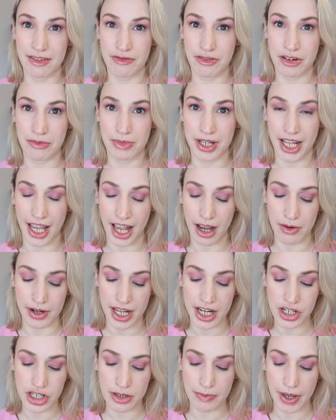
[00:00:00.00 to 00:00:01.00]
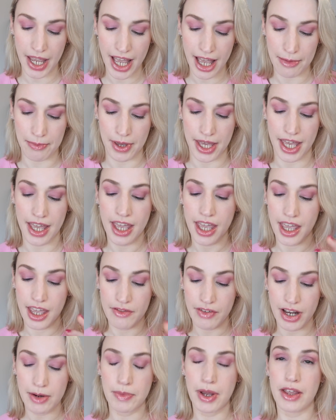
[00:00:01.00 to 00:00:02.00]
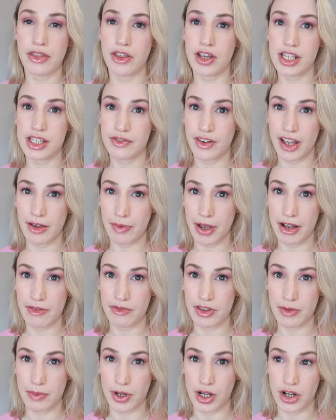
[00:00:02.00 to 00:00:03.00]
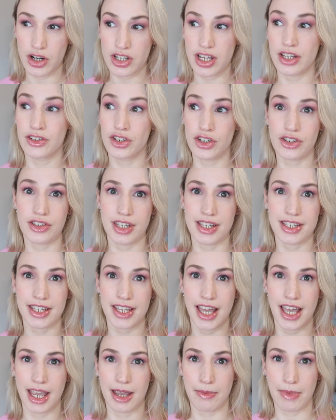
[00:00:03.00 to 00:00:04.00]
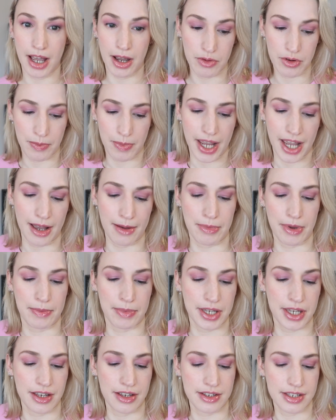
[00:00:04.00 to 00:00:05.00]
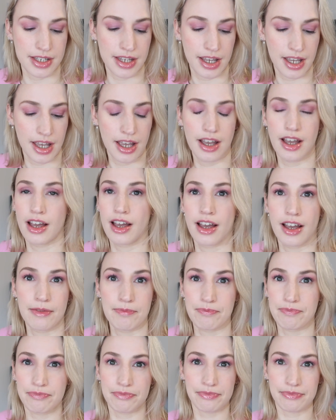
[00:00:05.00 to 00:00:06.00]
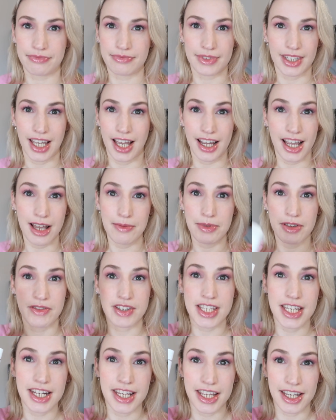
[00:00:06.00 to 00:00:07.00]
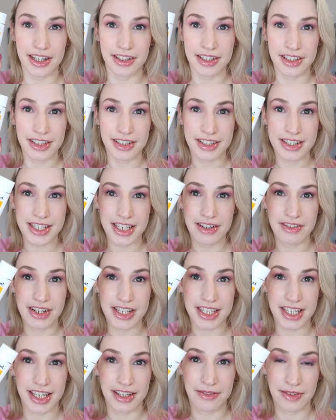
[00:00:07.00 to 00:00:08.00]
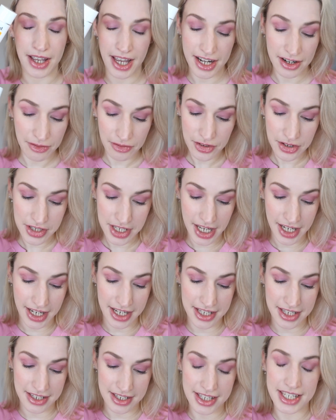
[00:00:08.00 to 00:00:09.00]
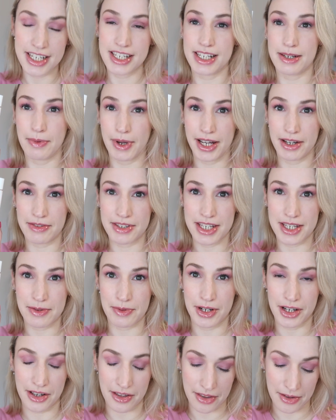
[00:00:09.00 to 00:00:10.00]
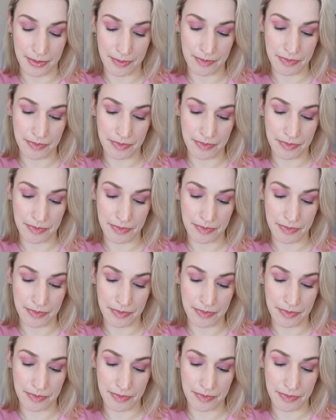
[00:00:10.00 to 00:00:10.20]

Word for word: in for a minute. I would actually be happy, if I paid thirty-five pounds for the box and just this came, I would be happy because I can't believe it's in here, seriously, in a full size, sixty pounds it's worth.